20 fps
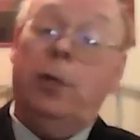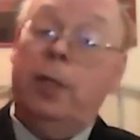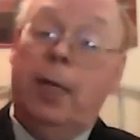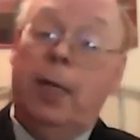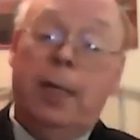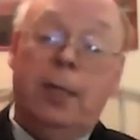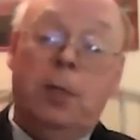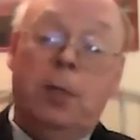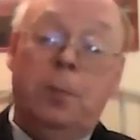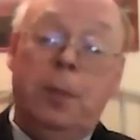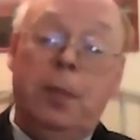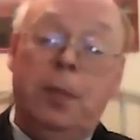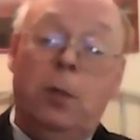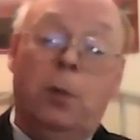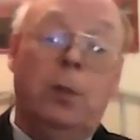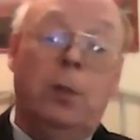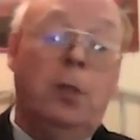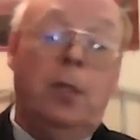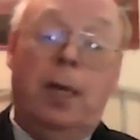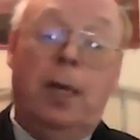text me
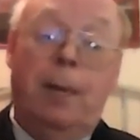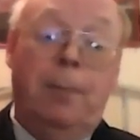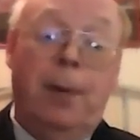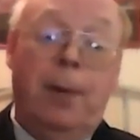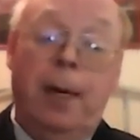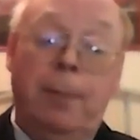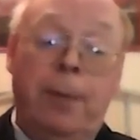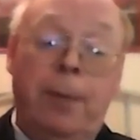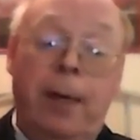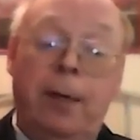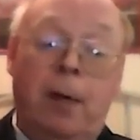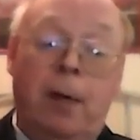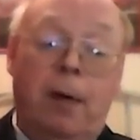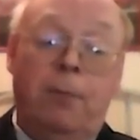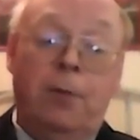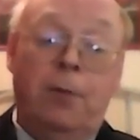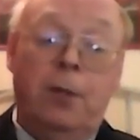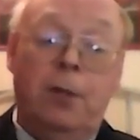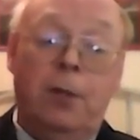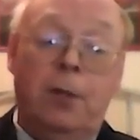or stop by my
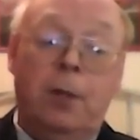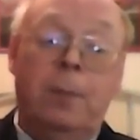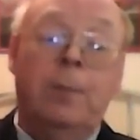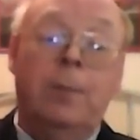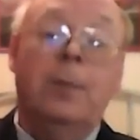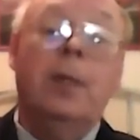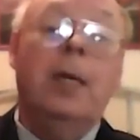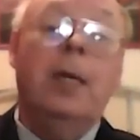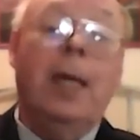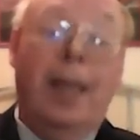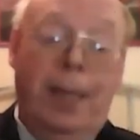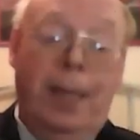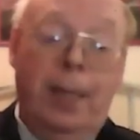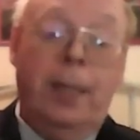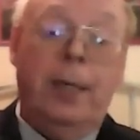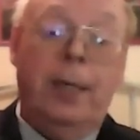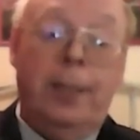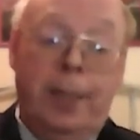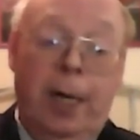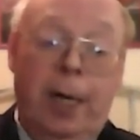office at
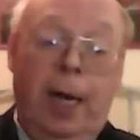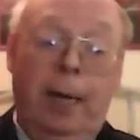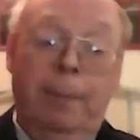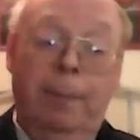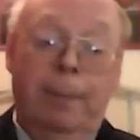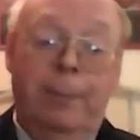any time.